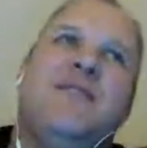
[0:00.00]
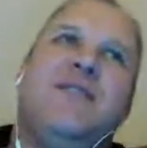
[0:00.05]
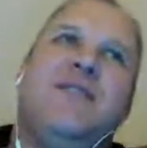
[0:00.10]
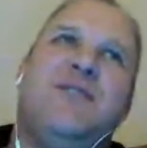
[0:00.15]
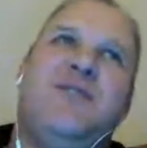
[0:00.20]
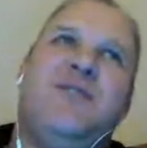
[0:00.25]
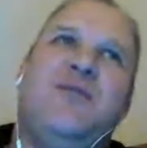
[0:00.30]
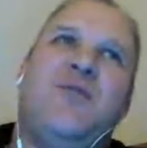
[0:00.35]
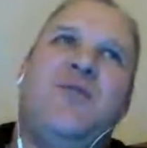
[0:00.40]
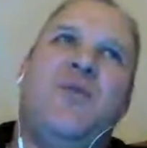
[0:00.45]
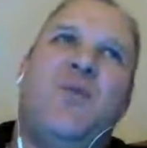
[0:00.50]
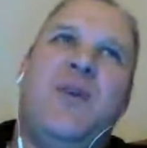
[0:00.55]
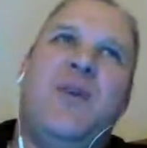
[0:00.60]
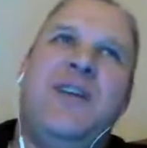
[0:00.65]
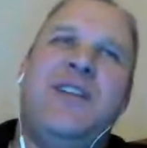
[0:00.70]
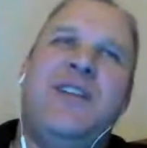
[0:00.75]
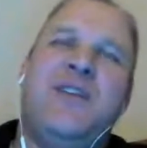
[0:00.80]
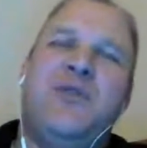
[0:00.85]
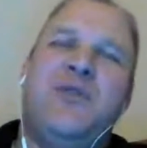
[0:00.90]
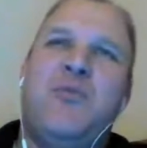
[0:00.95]
the
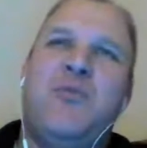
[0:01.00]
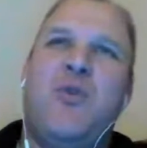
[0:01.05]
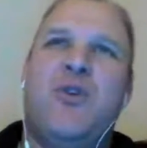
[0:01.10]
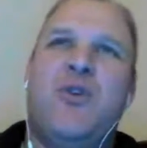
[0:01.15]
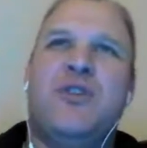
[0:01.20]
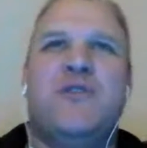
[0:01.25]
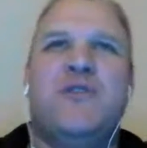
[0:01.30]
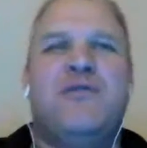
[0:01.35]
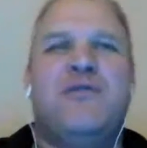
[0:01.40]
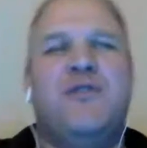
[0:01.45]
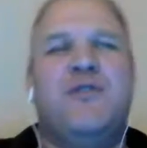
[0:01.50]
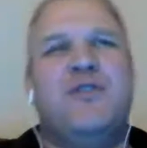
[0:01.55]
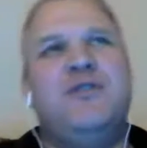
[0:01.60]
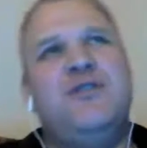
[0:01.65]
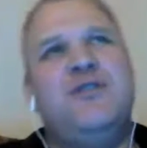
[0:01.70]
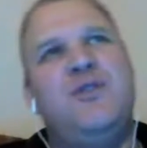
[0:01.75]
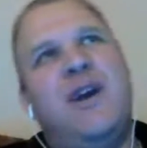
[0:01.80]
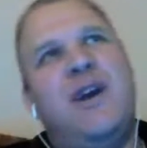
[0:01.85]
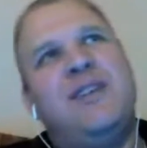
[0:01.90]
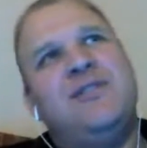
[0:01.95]
weekly report, the first
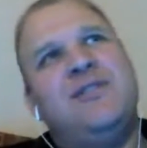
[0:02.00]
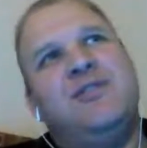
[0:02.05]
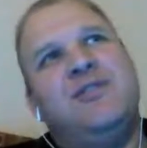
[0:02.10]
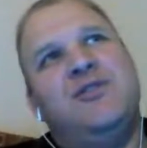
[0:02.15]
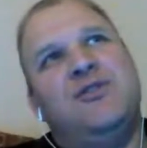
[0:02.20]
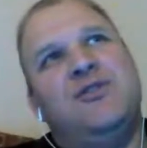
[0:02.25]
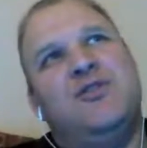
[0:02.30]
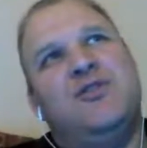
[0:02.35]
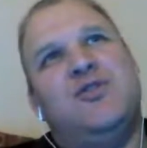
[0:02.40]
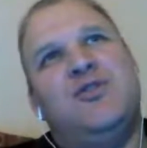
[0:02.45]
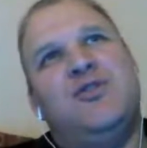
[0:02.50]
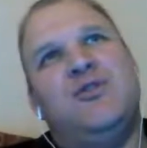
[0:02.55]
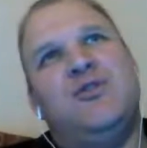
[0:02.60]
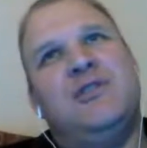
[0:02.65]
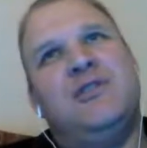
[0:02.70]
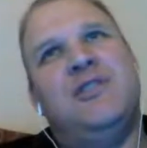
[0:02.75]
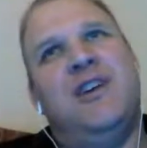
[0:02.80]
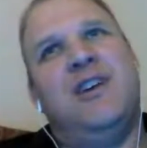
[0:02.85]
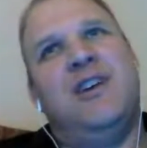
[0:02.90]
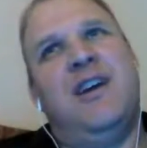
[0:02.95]
two answers are true. It's
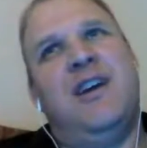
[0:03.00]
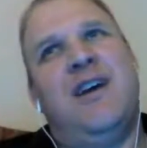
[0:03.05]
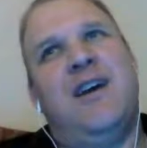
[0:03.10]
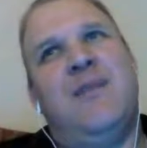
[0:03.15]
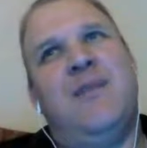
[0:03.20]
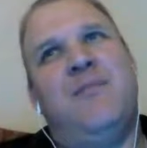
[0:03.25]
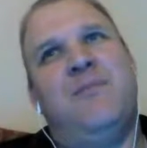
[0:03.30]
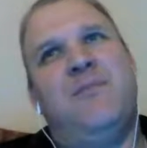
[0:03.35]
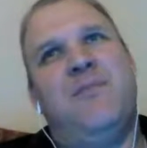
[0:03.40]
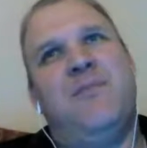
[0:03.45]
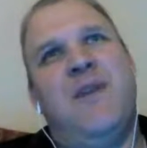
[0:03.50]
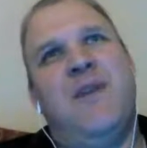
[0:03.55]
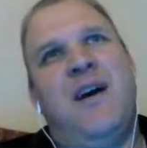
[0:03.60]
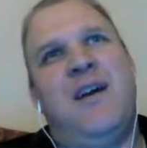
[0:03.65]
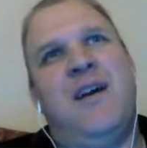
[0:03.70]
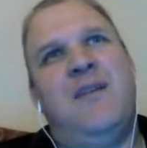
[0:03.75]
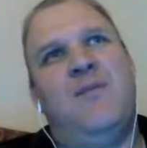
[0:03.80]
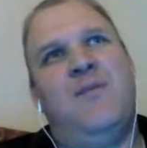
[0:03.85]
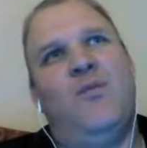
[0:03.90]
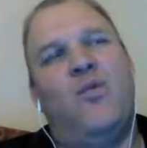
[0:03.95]
like I
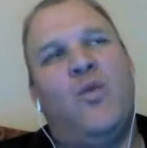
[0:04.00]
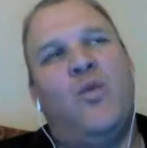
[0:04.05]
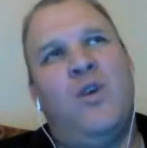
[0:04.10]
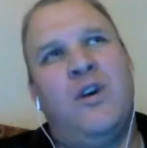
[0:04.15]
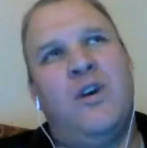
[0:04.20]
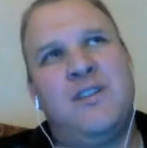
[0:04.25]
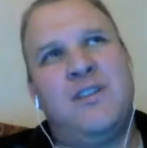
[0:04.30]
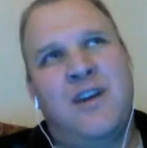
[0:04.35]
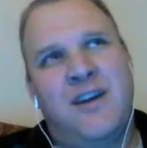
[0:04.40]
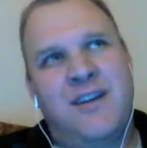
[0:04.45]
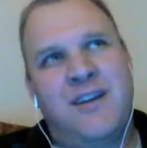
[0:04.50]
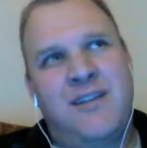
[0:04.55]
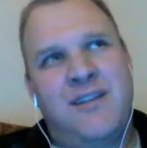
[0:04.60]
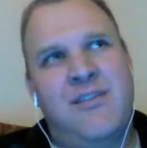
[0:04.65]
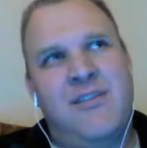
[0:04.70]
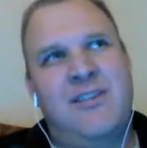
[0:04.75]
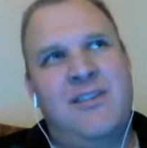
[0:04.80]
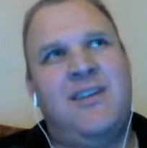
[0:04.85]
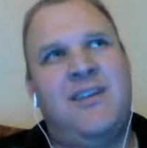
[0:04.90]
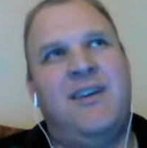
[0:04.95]
worked on
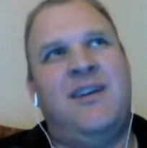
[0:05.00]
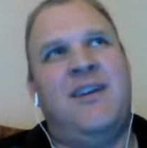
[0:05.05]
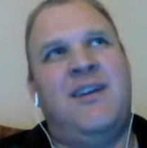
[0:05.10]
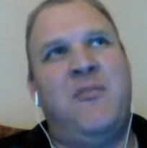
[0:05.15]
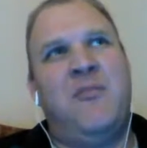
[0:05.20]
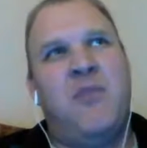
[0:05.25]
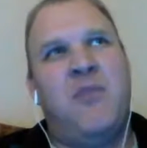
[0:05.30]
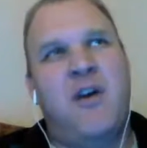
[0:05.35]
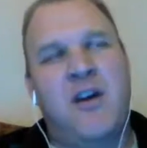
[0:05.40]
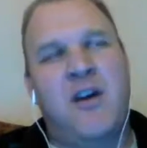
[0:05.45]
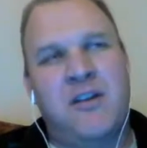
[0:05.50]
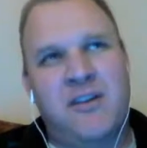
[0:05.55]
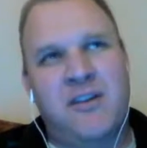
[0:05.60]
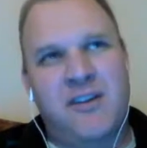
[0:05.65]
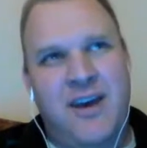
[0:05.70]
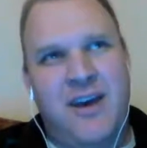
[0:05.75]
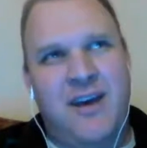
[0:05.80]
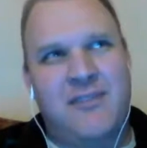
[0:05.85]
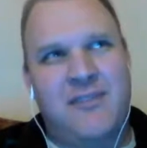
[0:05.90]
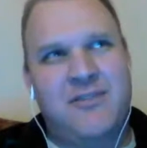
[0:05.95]
everything and I pondered
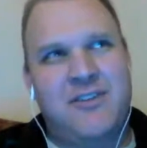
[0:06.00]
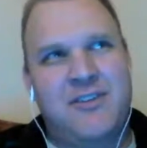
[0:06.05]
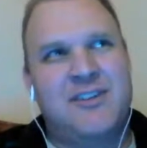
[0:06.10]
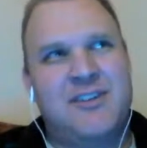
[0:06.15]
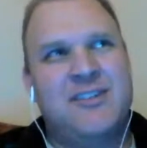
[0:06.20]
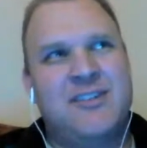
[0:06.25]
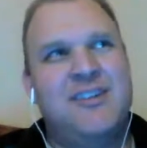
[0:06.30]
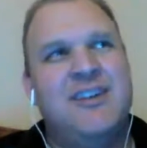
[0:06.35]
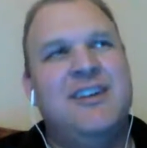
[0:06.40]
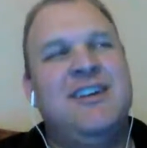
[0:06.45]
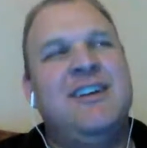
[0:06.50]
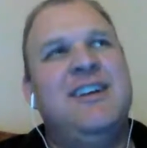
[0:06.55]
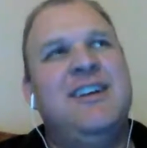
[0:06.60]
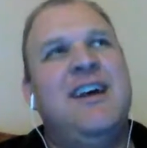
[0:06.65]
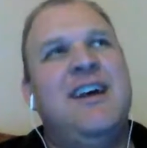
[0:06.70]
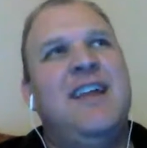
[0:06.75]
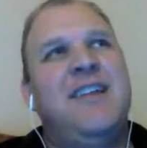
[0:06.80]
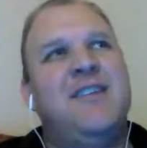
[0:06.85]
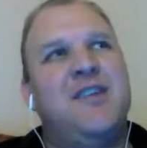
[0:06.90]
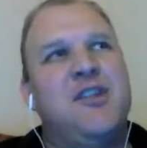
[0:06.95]
after,
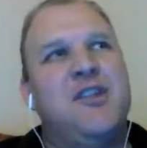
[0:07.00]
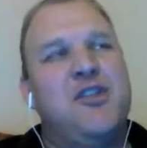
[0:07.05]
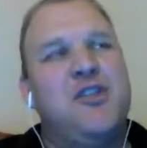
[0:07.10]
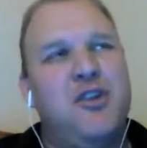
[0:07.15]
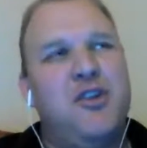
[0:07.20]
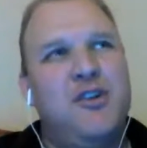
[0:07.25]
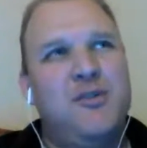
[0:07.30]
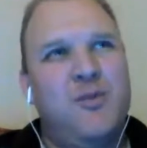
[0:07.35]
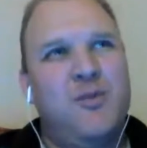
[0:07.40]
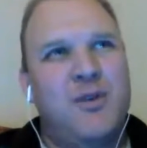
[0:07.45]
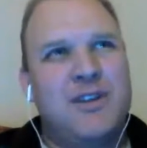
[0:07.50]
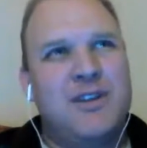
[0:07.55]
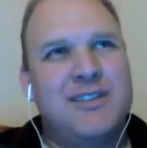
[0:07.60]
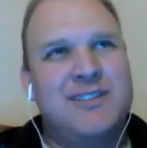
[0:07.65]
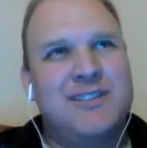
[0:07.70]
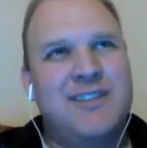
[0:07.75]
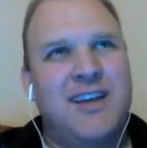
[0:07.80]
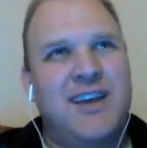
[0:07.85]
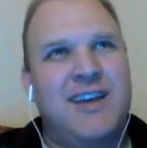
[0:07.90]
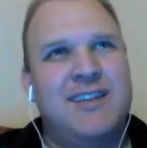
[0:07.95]
and then the third one
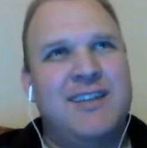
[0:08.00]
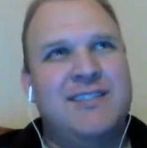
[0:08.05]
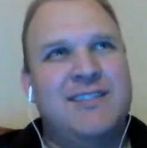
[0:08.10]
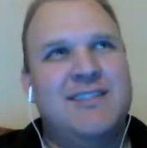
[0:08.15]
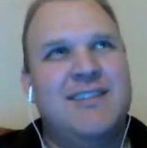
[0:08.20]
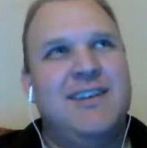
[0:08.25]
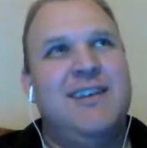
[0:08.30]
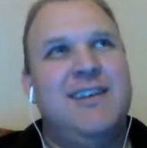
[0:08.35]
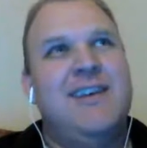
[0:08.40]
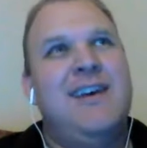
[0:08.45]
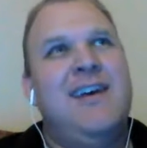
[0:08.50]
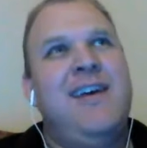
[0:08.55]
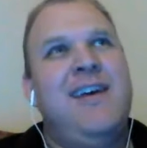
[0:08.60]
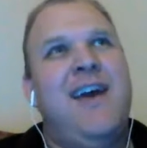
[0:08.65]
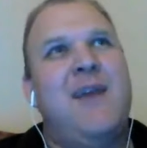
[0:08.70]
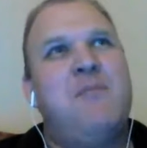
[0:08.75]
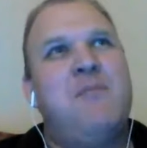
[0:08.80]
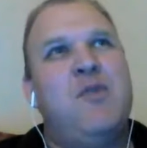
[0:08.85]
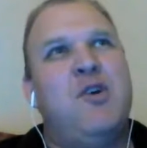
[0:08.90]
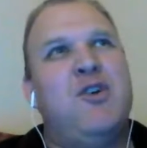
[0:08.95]
says
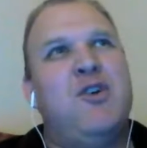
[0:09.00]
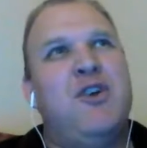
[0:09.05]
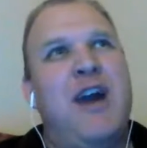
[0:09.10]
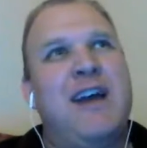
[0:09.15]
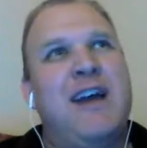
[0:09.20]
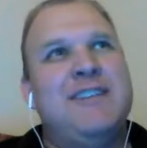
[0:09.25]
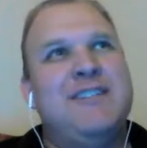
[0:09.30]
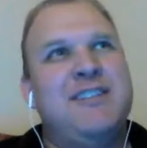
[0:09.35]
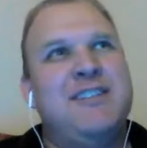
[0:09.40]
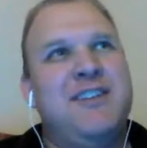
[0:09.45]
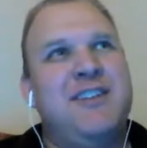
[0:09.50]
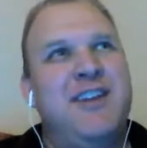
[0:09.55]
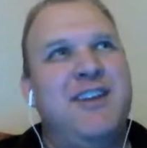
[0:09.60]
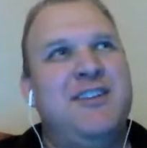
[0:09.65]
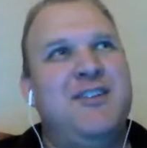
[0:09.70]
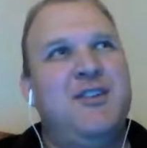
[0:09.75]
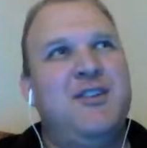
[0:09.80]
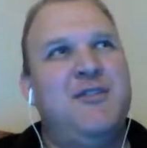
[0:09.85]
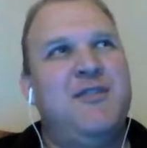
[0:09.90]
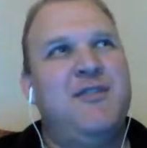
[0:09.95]
I procrastinated
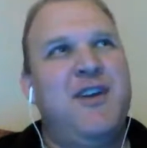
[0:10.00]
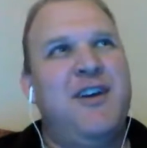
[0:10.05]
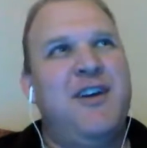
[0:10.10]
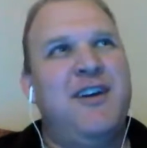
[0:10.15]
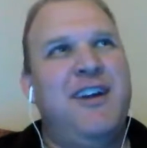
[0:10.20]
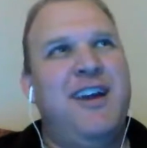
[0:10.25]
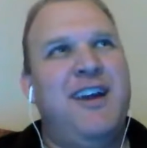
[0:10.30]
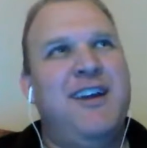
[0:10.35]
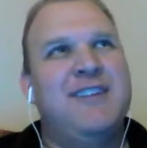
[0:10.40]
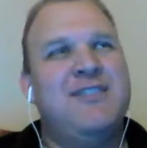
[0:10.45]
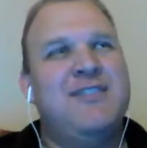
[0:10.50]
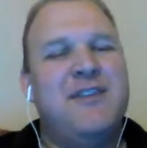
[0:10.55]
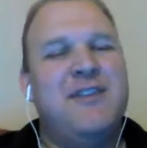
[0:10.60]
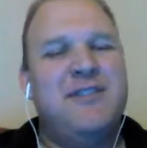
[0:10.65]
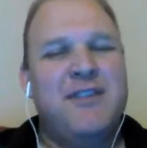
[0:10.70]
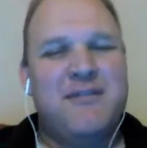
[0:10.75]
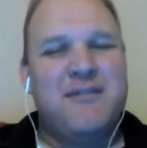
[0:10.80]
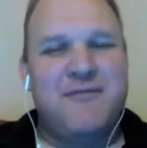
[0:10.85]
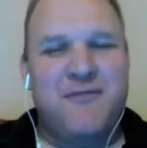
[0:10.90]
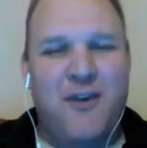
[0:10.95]
to the very end. So you have to
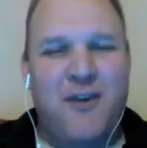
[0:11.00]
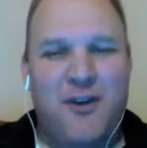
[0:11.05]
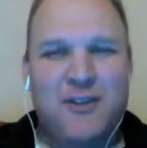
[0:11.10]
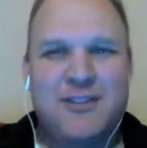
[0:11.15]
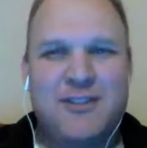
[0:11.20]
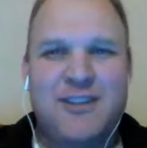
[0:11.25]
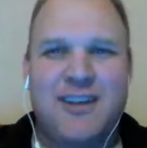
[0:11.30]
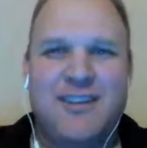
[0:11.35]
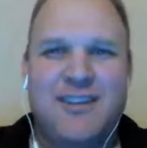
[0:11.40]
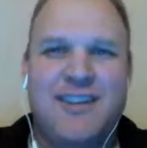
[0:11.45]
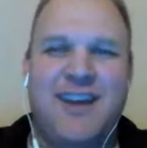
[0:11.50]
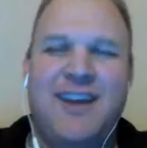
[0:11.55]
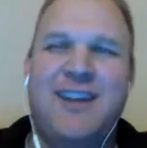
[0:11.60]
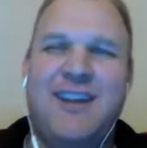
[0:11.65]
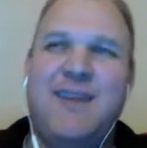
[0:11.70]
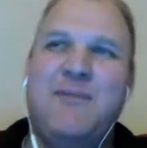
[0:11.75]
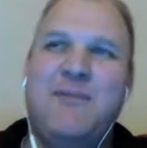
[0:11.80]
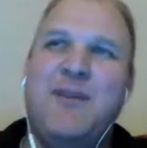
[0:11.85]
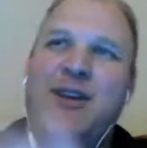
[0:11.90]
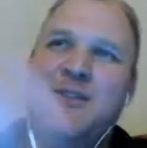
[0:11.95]
hit false on that, and
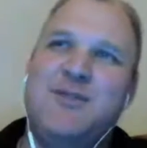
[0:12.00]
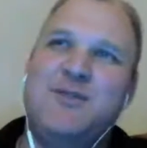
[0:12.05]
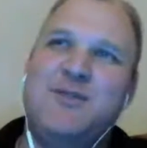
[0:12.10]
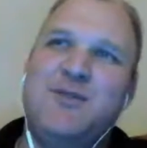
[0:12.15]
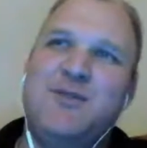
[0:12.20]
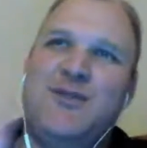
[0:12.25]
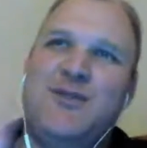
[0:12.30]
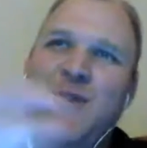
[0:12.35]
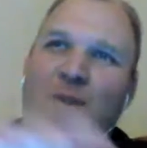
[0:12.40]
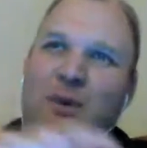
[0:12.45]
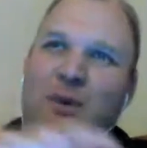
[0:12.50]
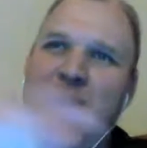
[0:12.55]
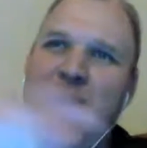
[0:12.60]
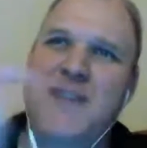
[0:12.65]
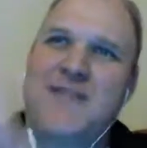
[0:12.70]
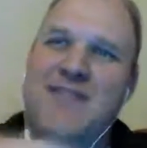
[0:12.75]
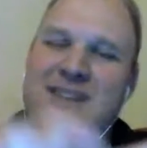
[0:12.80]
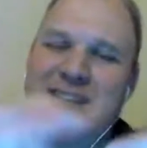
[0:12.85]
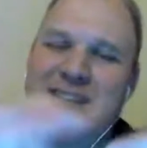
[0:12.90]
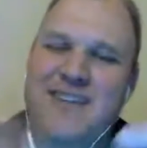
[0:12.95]
I'm like, true. Oh wait,
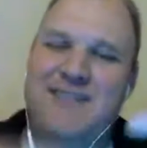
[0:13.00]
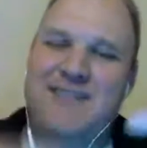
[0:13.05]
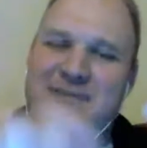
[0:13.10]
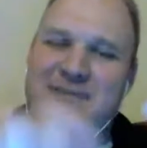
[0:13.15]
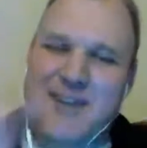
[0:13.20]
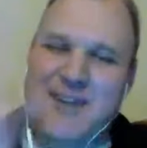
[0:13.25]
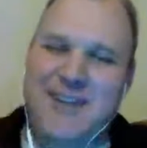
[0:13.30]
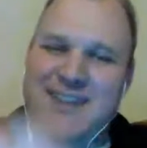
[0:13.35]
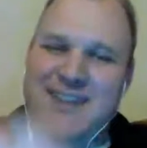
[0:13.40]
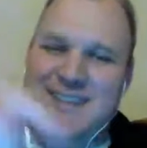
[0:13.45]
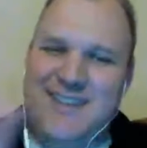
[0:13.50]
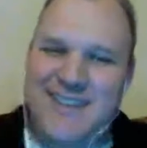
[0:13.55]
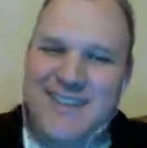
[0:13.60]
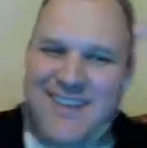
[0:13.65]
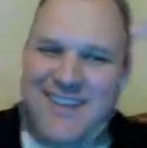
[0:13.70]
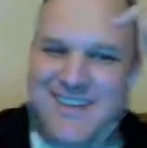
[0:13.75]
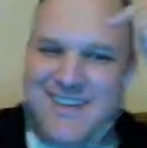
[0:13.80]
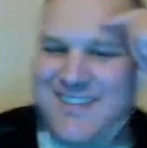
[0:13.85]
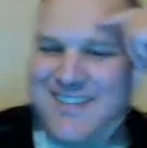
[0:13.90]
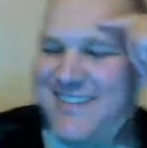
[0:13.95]
read, think.